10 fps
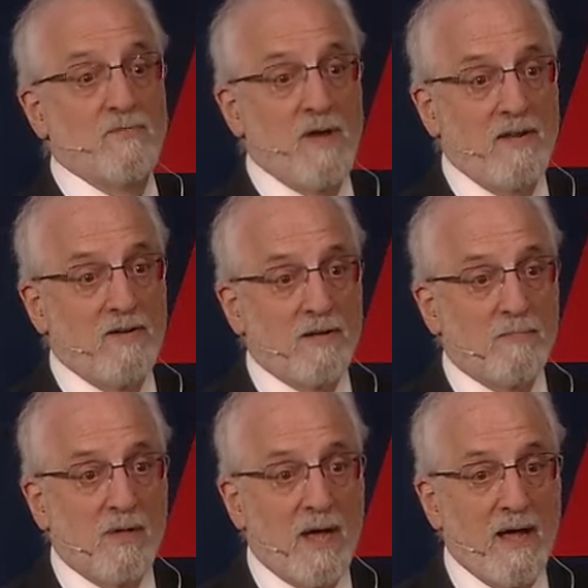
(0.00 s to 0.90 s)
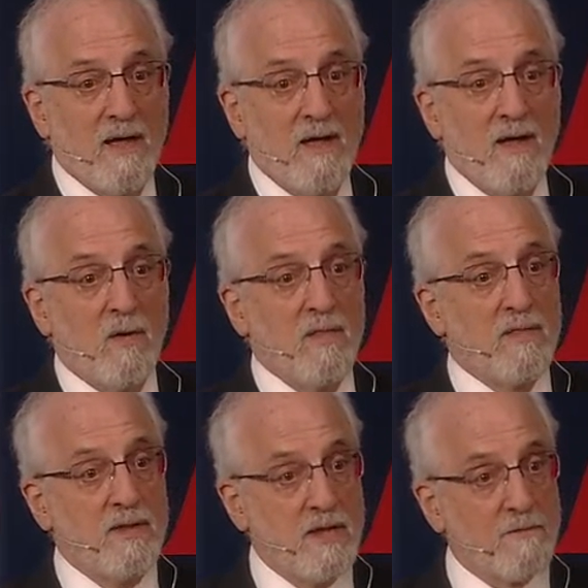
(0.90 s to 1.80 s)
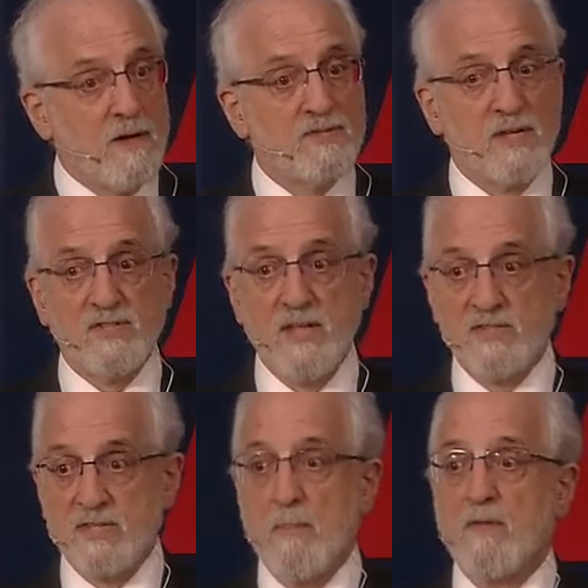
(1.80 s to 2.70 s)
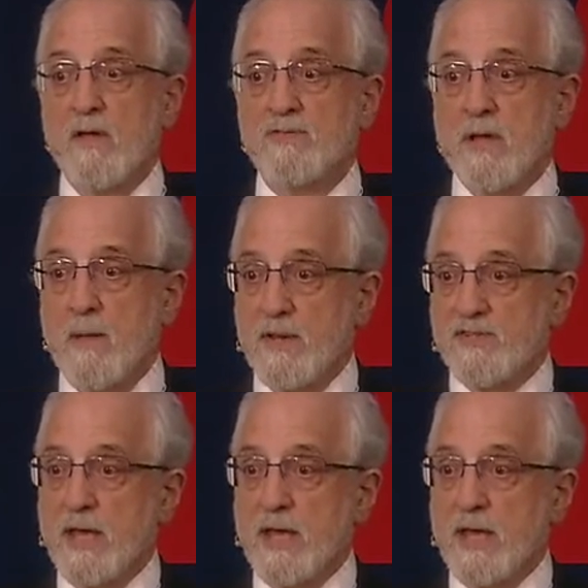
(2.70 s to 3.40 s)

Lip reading: ready to comply. The difference is that some of those companies,